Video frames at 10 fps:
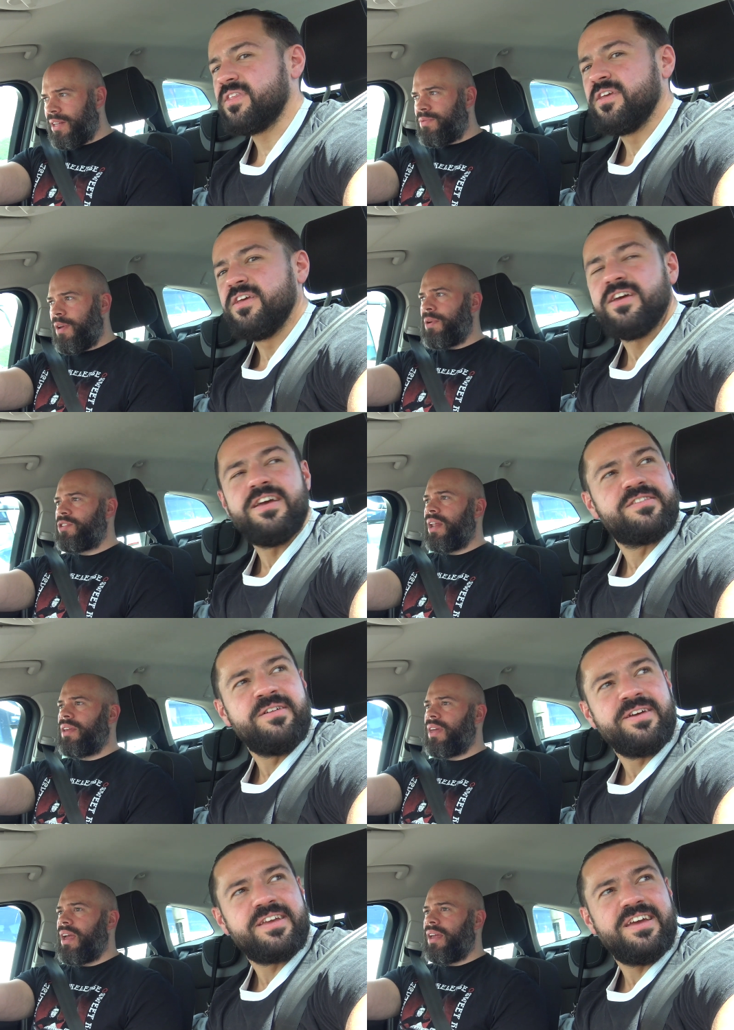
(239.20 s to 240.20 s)
Speaker 1: it's very much it's
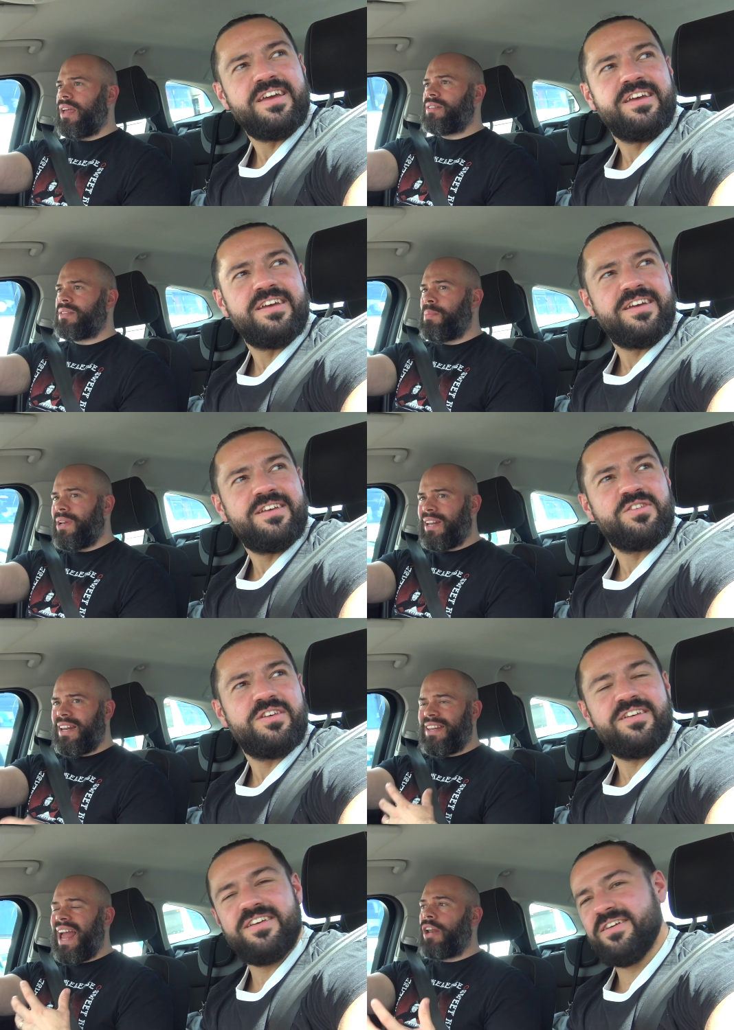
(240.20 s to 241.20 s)
like, like It's completely
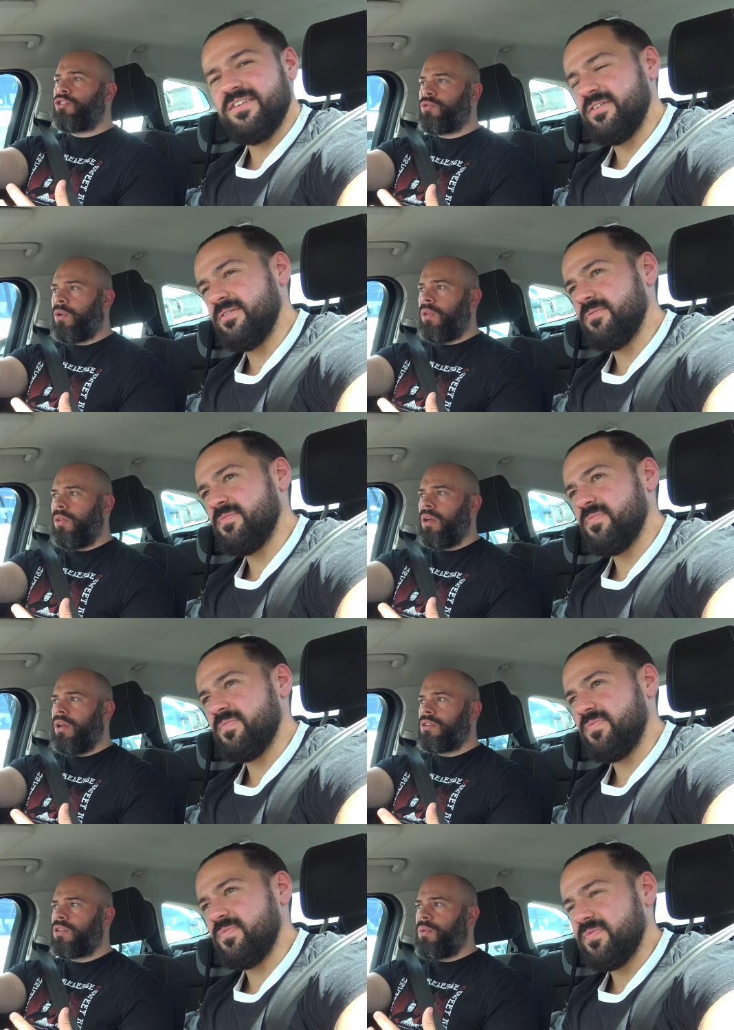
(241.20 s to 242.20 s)
it's, natural.
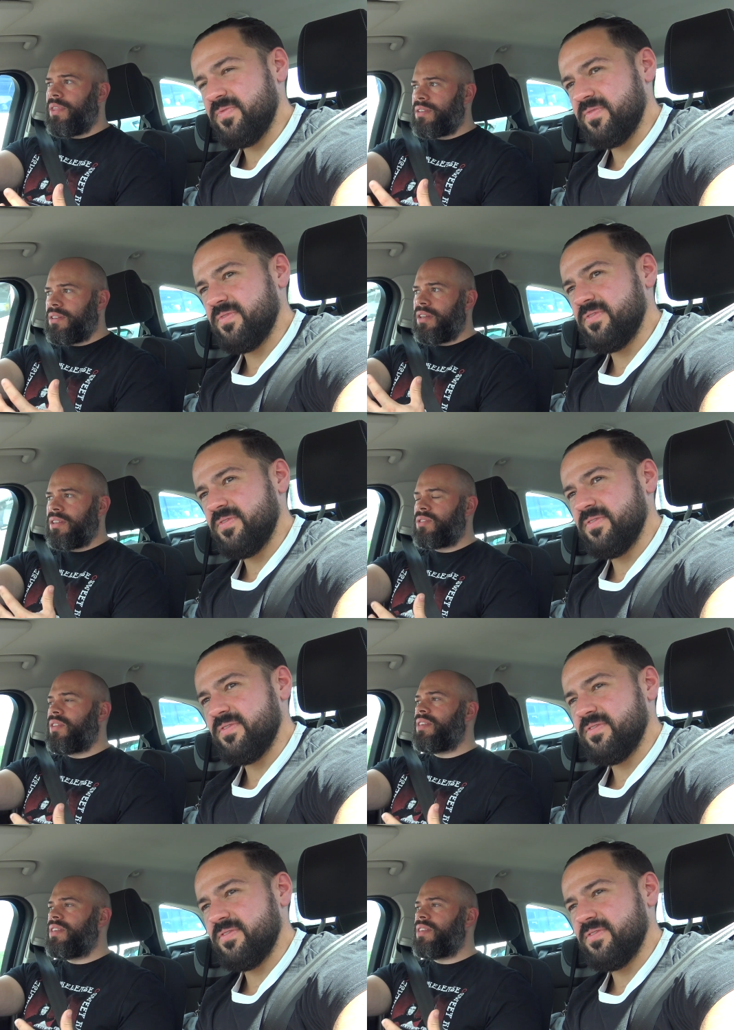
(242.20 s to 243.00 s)
So there's so